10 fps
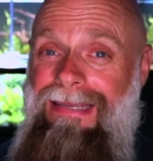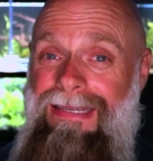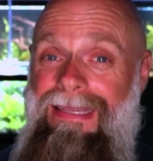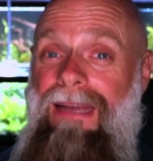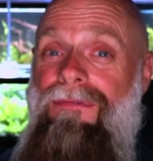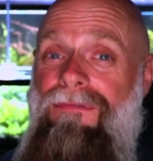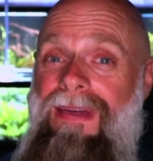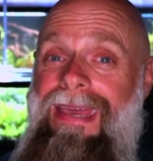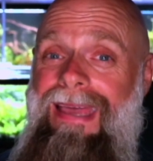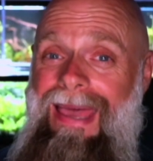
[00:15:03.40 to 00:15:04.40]
like a
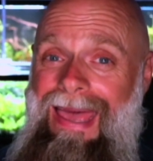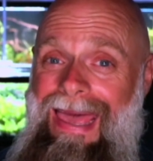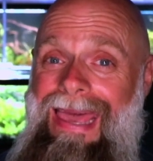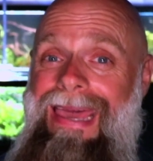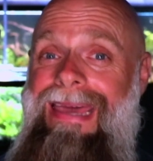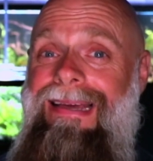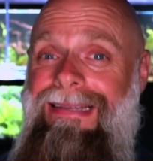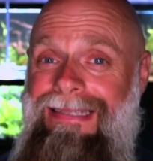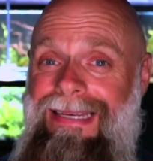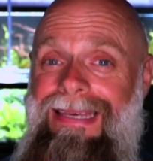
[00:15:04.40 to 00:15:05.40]
fake A,
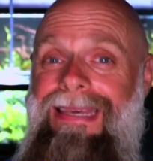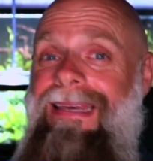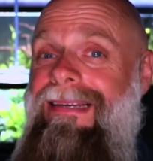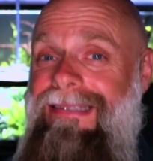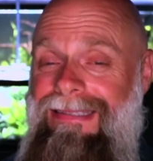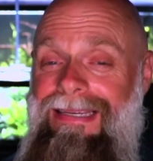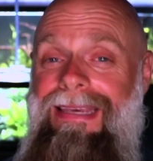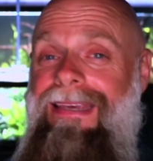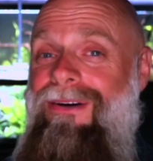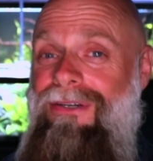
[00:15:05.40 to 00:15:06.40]
T,
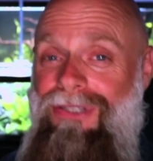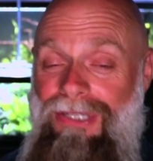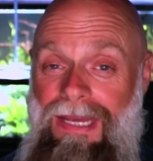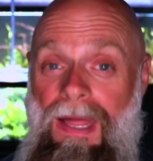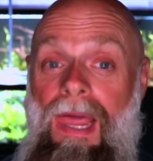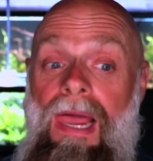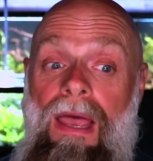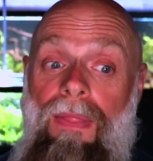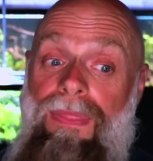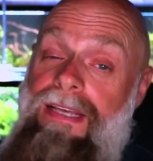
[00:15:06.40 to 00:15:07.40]
C, or G.
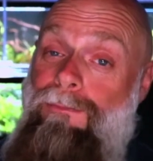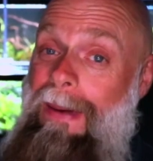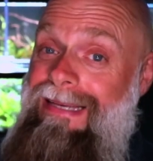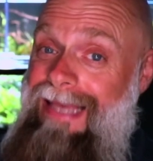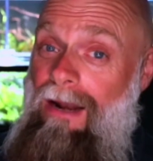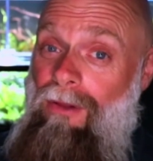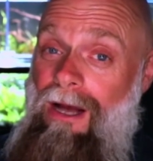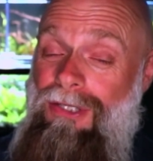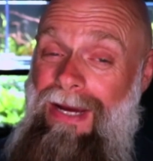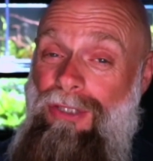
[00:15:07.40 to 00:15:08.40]
These base
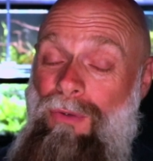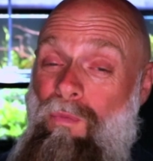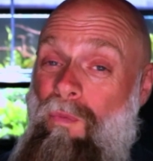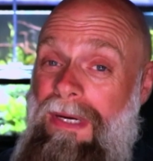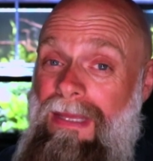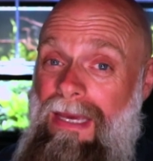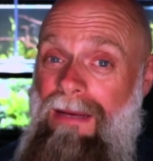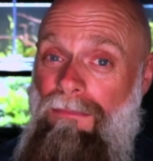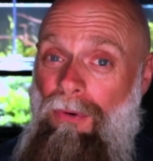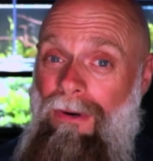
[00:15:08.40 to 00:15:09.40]
analogs are actually really
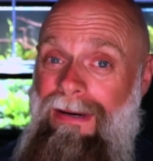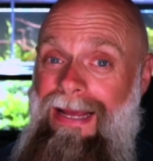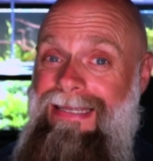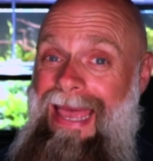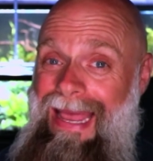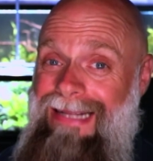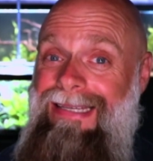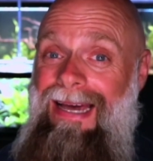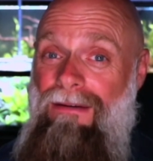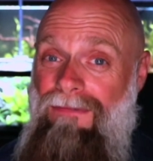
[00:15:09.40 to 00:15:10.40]
important as
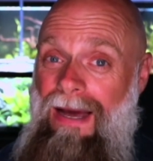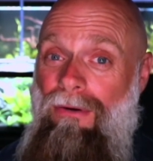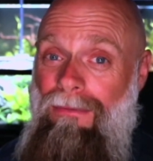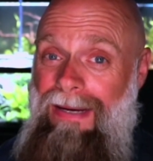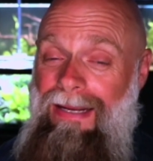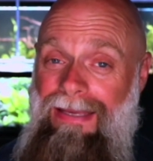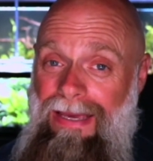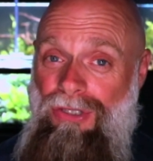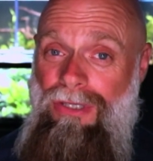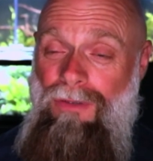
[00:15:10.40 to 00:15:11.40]
antiviral
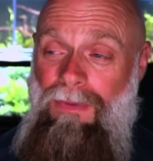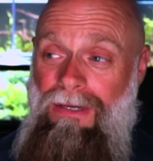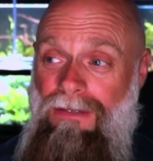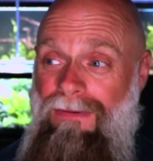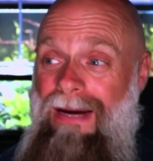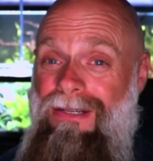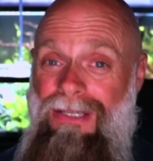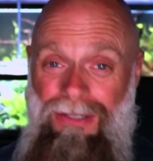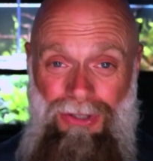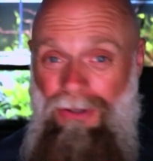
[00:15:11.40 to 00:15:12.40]
medications because viruses
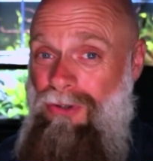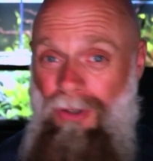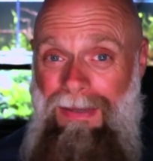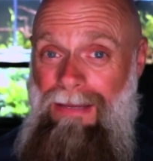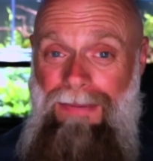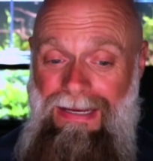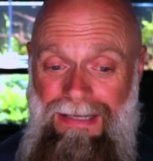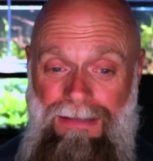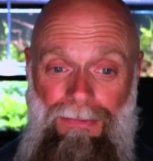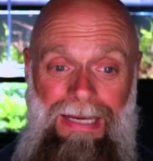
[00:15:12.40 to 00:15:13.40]
insert so many
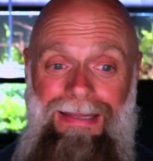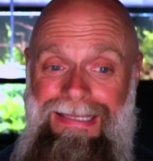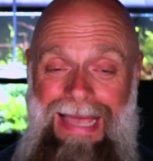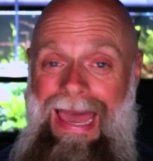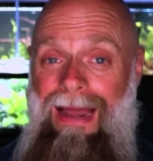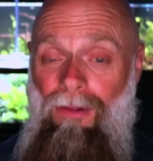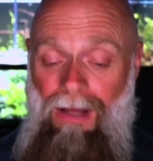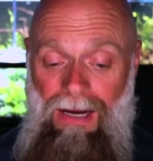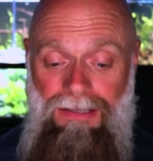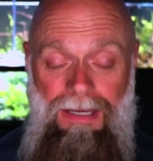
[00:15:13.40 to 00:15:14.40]
bases, and when they get these analogs,